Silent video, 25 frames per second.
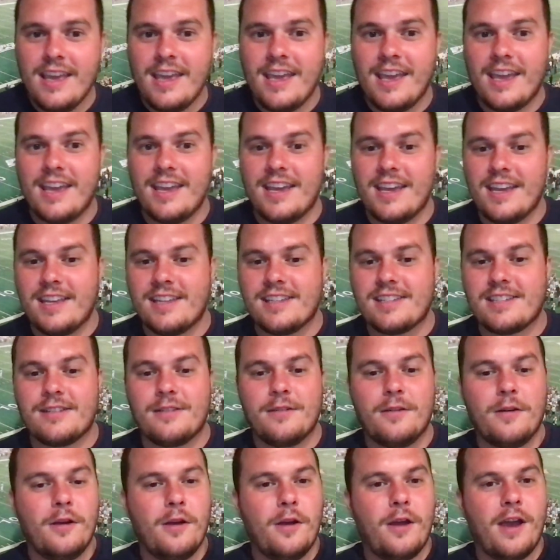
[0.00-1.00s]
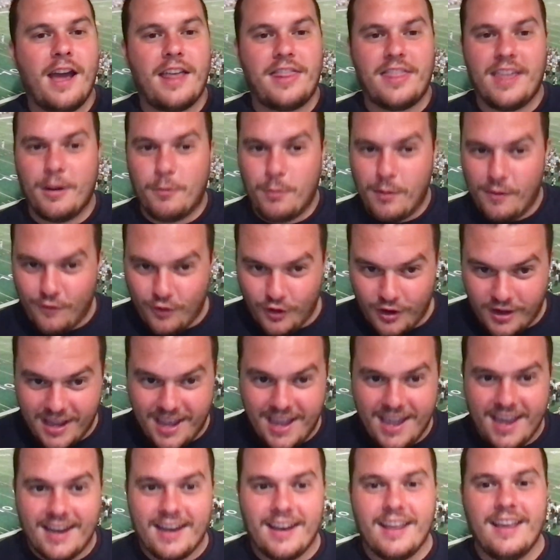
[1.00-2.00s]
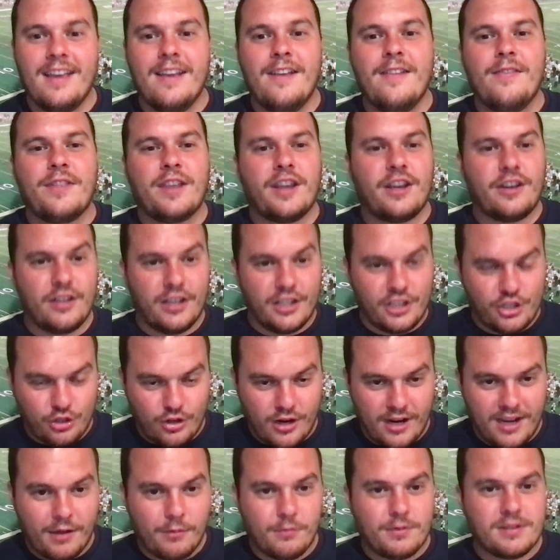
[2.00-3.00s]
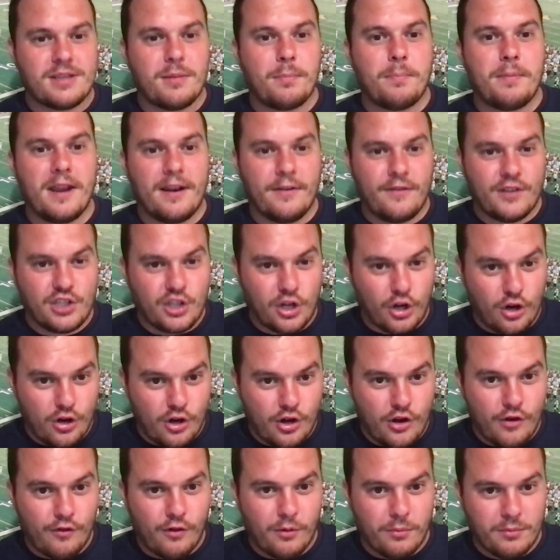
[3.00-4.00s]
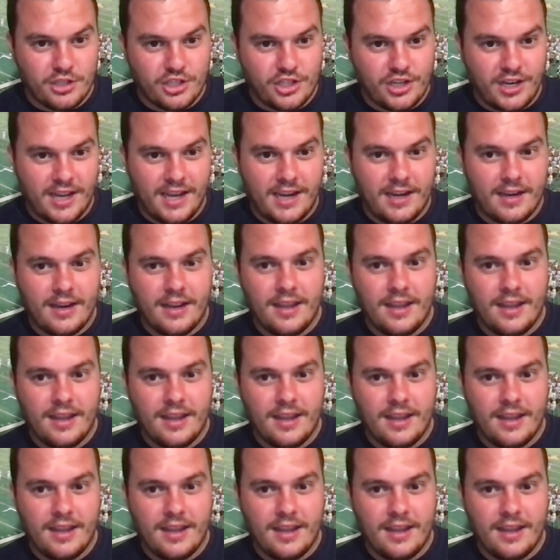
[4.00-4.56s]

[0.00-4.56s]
is I think we forget Clint Trickett was a bit of a turnover machine.